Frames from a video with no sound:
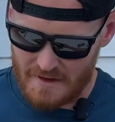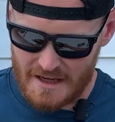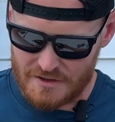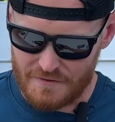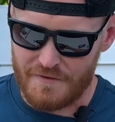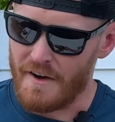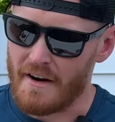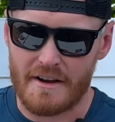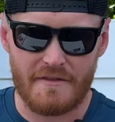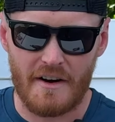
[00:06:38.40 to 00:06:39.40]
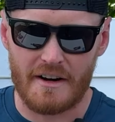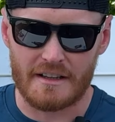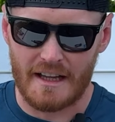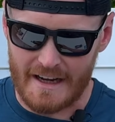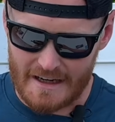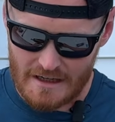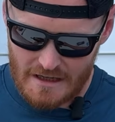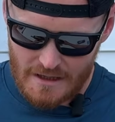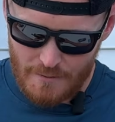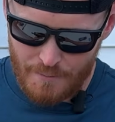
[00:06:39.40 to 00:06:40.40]
It's very, very light,
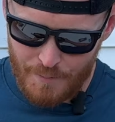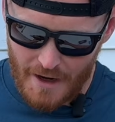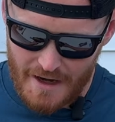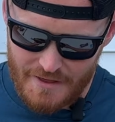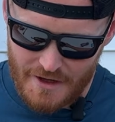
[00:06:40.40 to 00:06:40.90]
but